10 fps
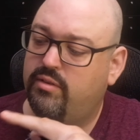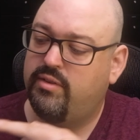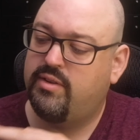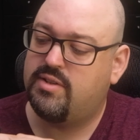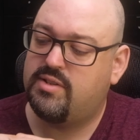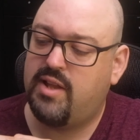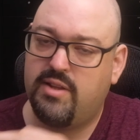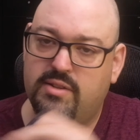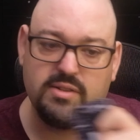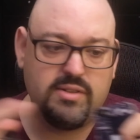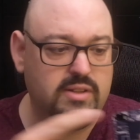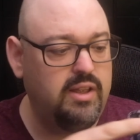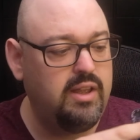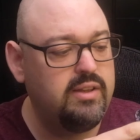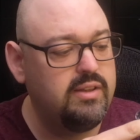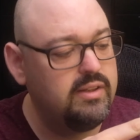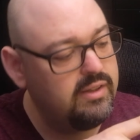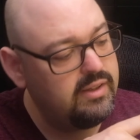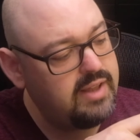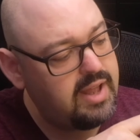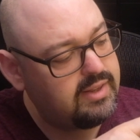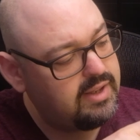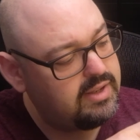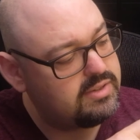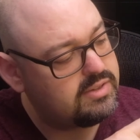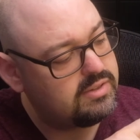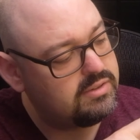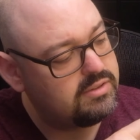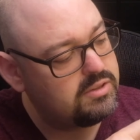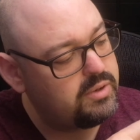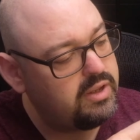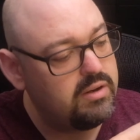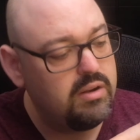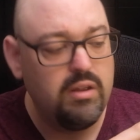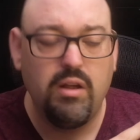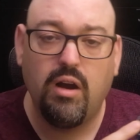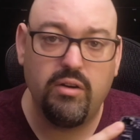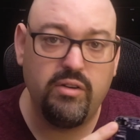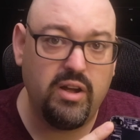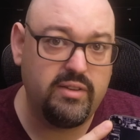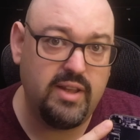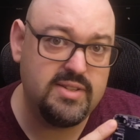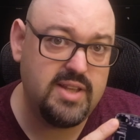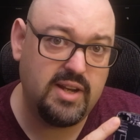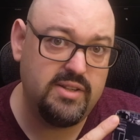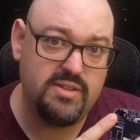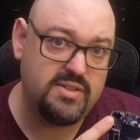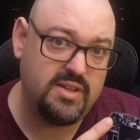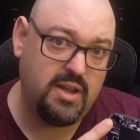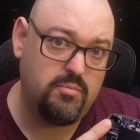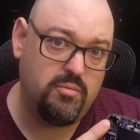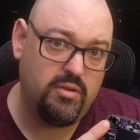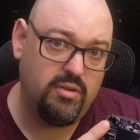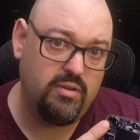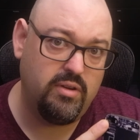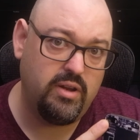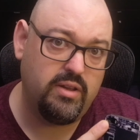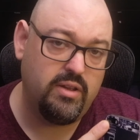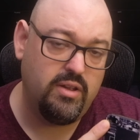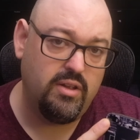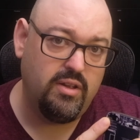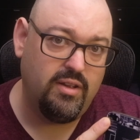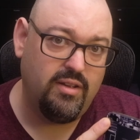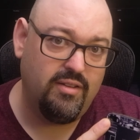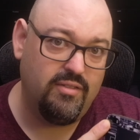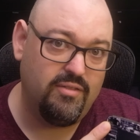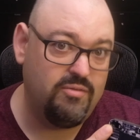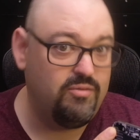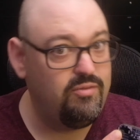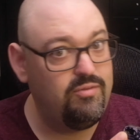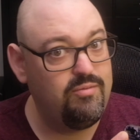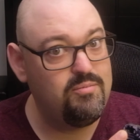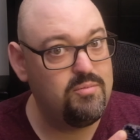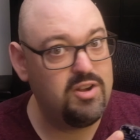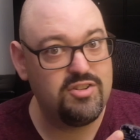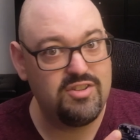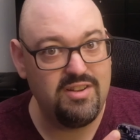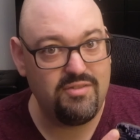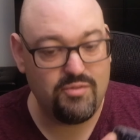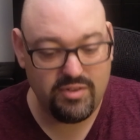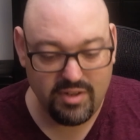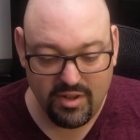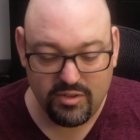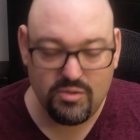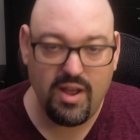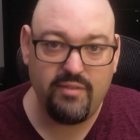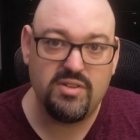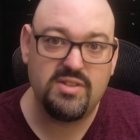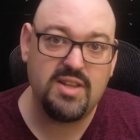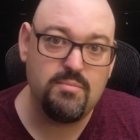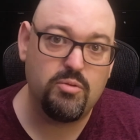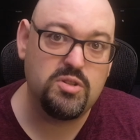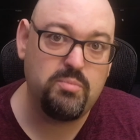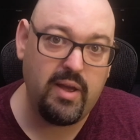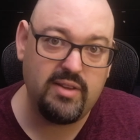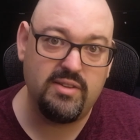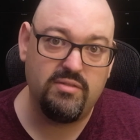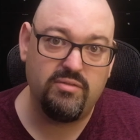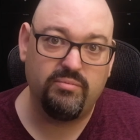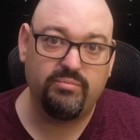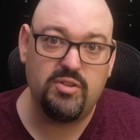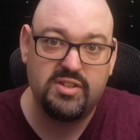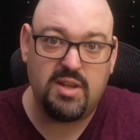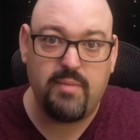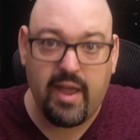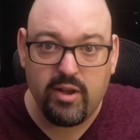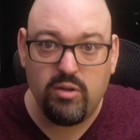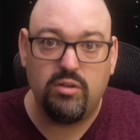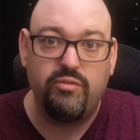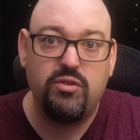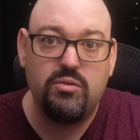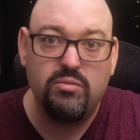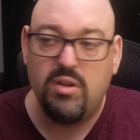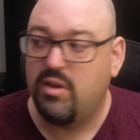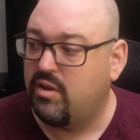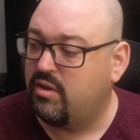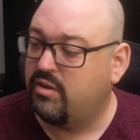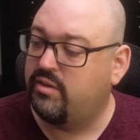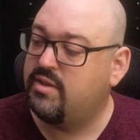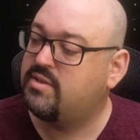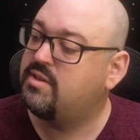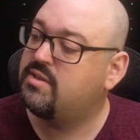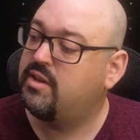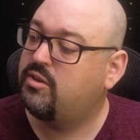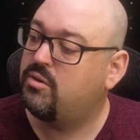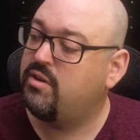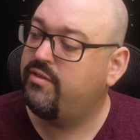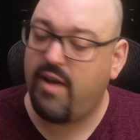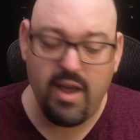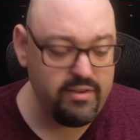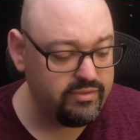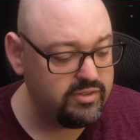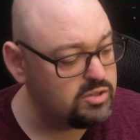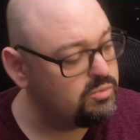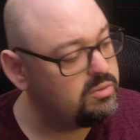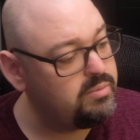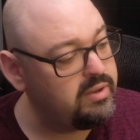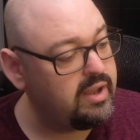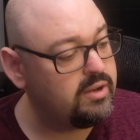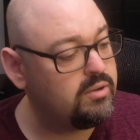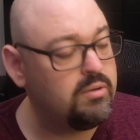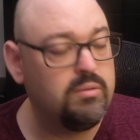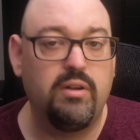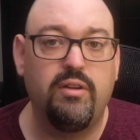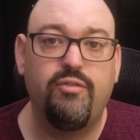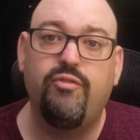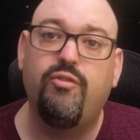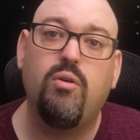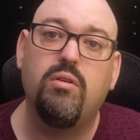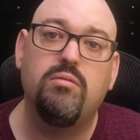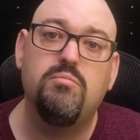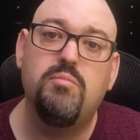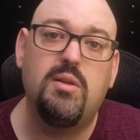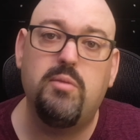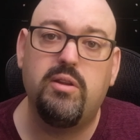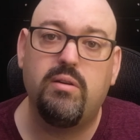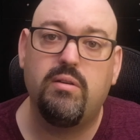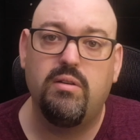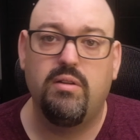this lens and that lens, sorry, here, are not exactly the same, right? Much different. To have the same perspective, the same angle of view, this is a 35, this will be, I don't know, 4 millimeter.